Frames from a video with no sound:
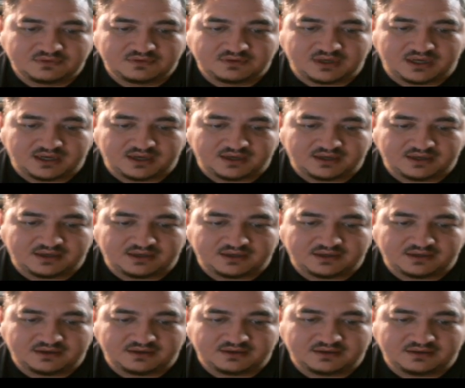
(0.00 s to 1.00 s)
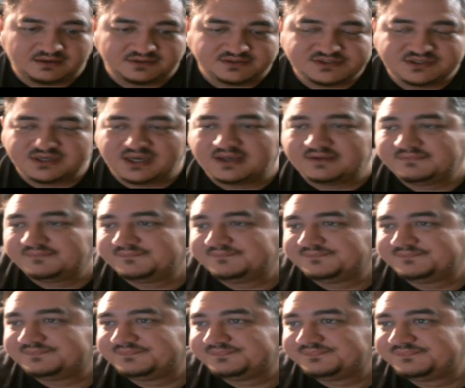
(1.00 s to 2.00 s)
So yeah,
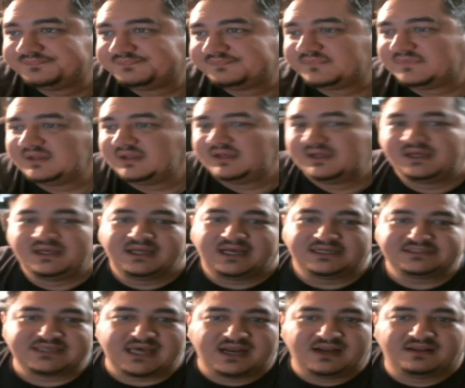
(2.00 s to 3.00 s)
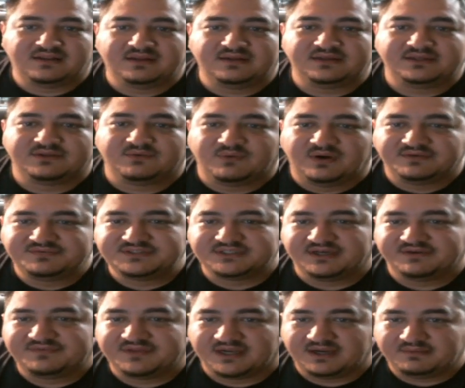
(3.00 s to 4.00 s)
that's kind of like the rough
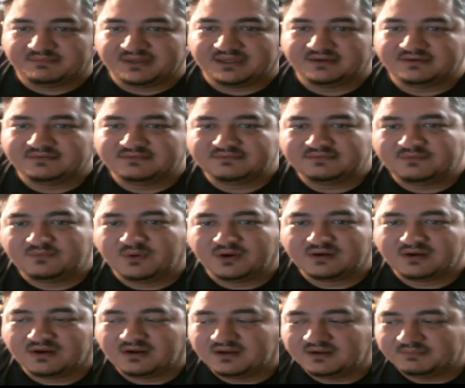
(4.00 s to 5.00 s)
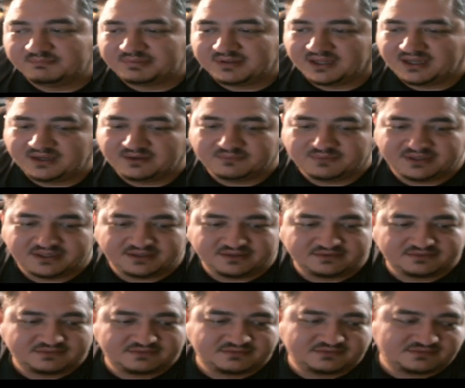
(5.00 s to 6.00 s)
stuff that I've been working on, playing
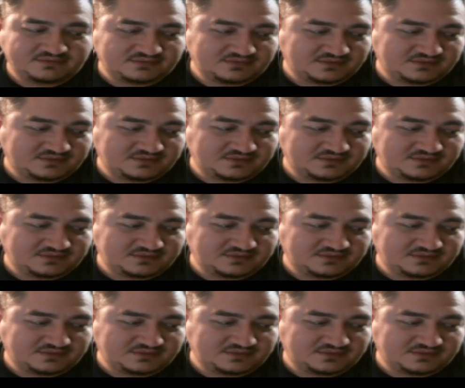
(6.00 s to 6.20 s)
with,